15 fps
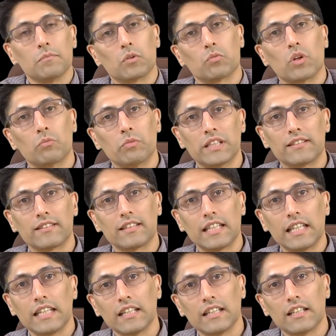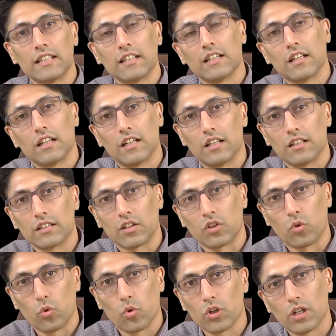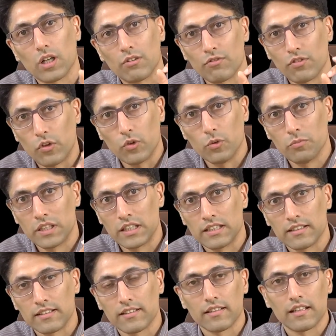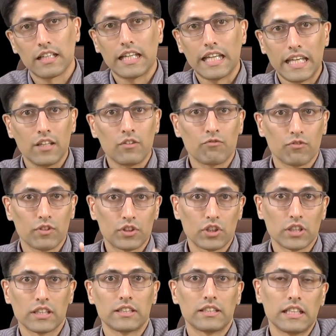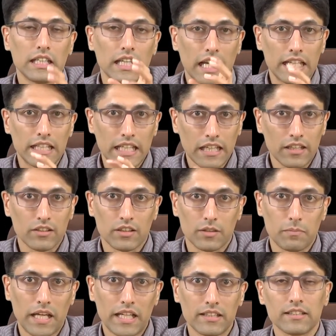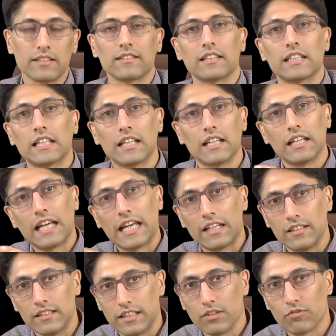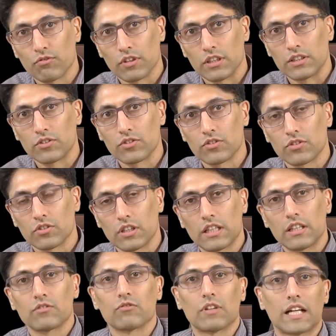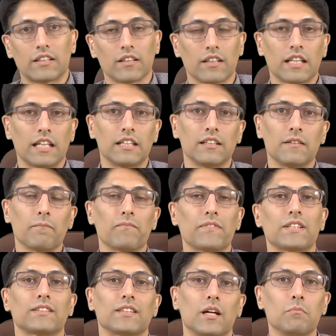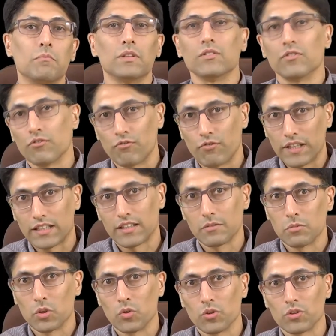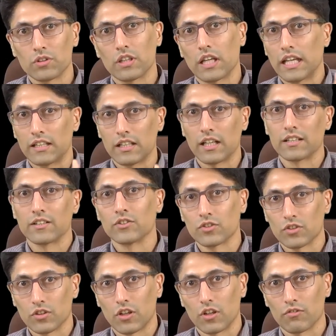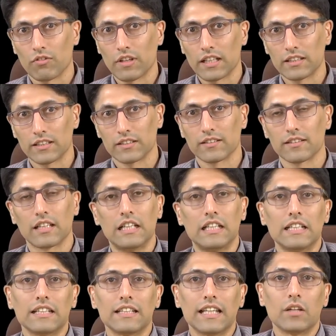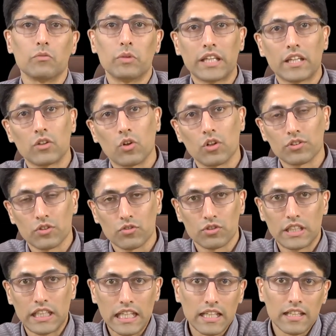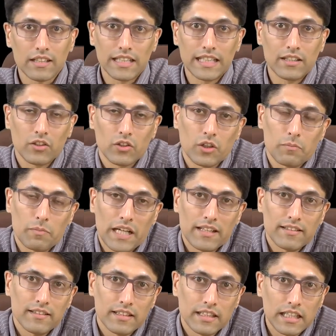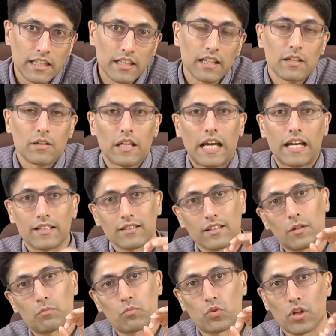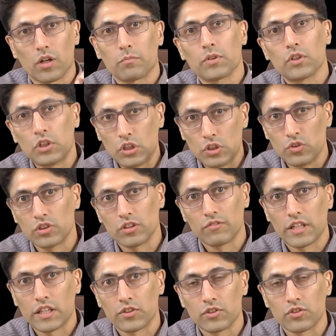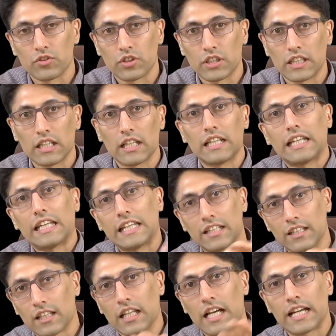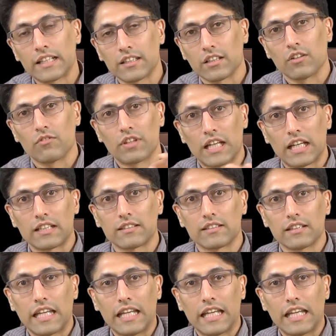But when we see the core of humanness in fragility and interdependency and difference rather than some fit the mold and others are failures, then we can also see legal capacity as a proper use of agency in light of that